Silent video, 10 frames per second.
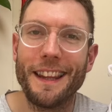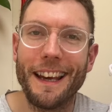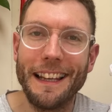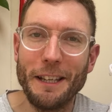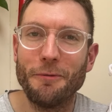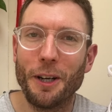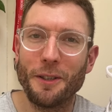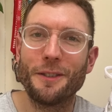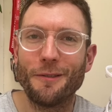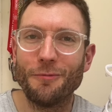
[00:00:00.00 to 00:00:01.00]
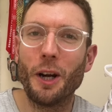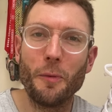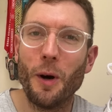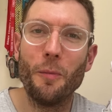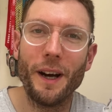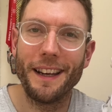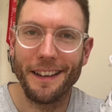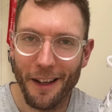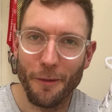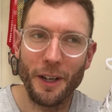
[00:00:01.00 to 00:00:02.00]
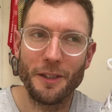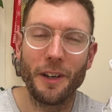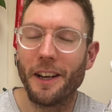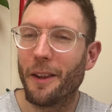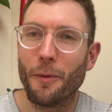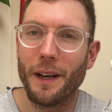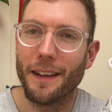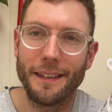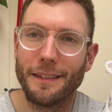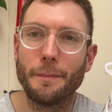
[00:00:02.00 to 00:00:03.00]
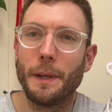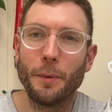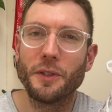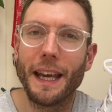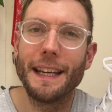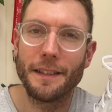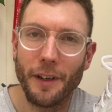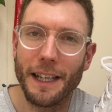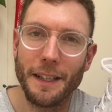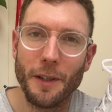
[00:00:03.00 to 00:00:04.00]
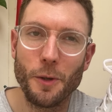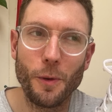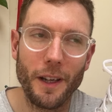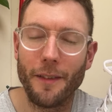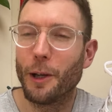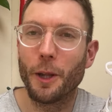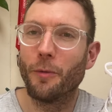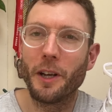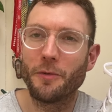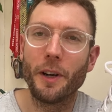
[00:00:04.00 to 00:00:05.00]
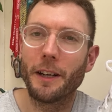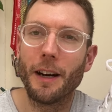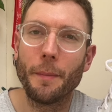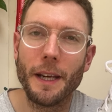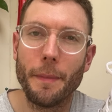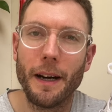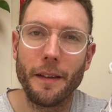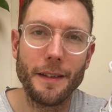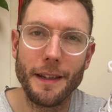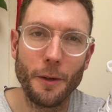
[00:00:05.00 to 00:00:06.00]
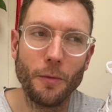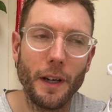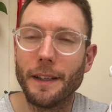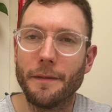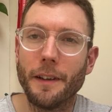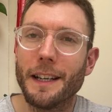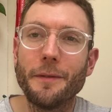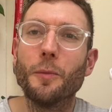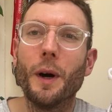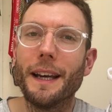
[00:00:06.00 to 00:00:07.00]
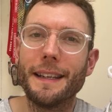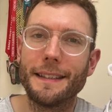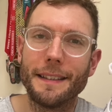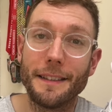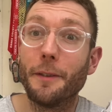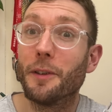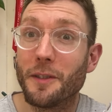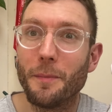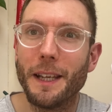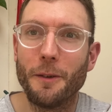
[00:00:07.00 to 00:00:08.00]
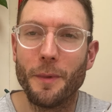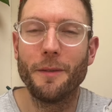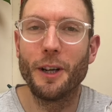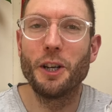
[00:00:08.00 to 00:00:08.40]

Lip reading: that elite runners run in one way and other runners run another way. I think people's gaits are very individual. Like, if I look at the runners running around me in marathons, they will run in very different ways and different to me with my very